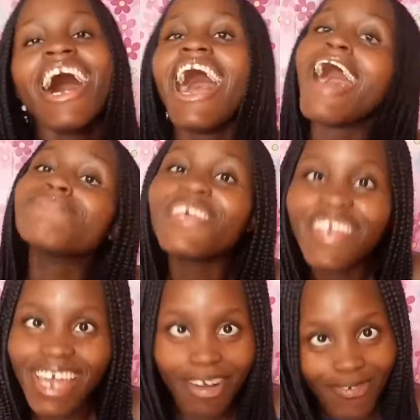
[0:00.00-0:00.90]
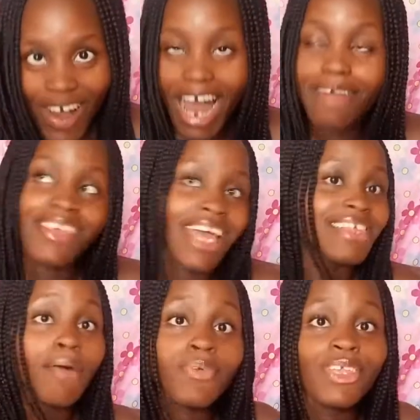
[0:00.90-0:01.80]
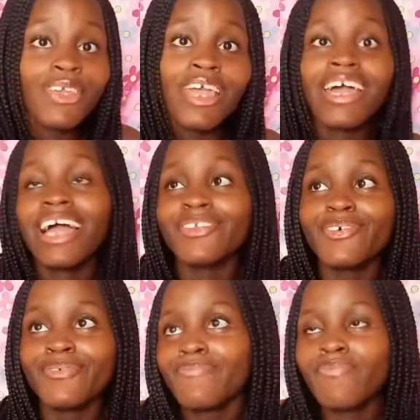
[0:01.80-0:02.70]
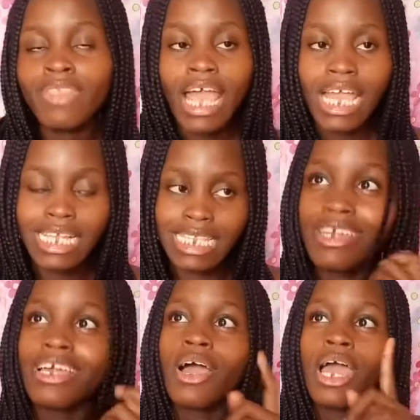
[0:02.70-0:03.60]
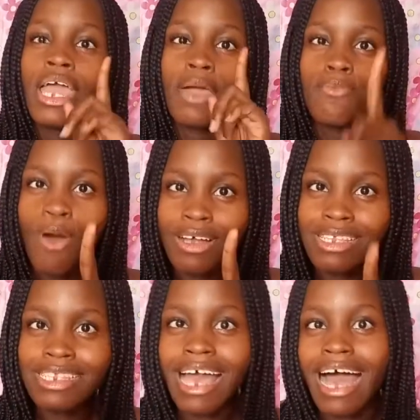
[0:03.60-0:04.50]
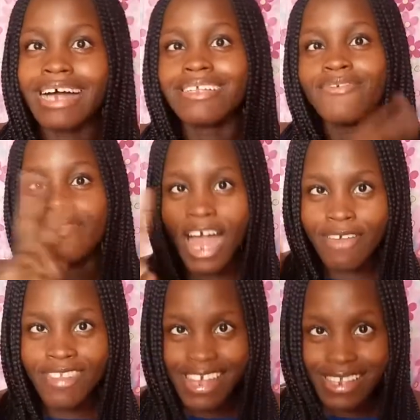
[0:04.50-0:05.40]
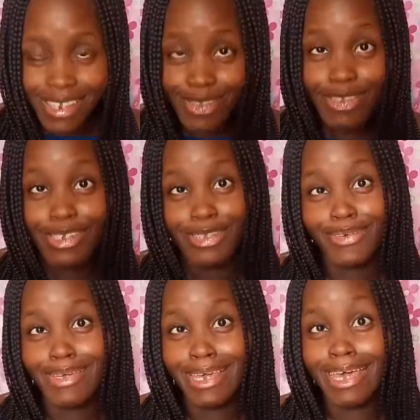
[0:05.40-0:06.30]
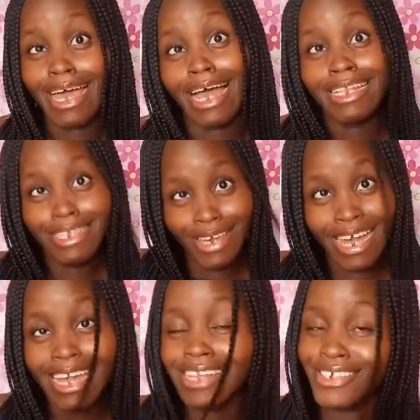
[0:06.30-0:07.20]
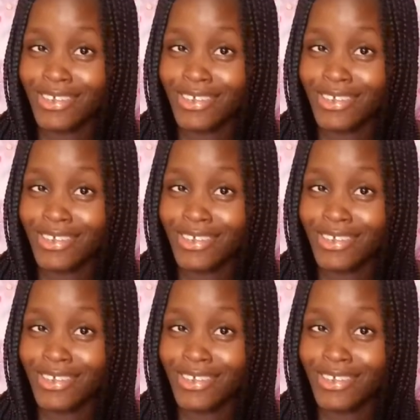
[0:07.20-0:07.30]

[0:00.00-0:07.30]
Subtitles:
happy New Year, fam. Yes, happy New Year. I know. It's like a month and 5 days into the new year, and your girl is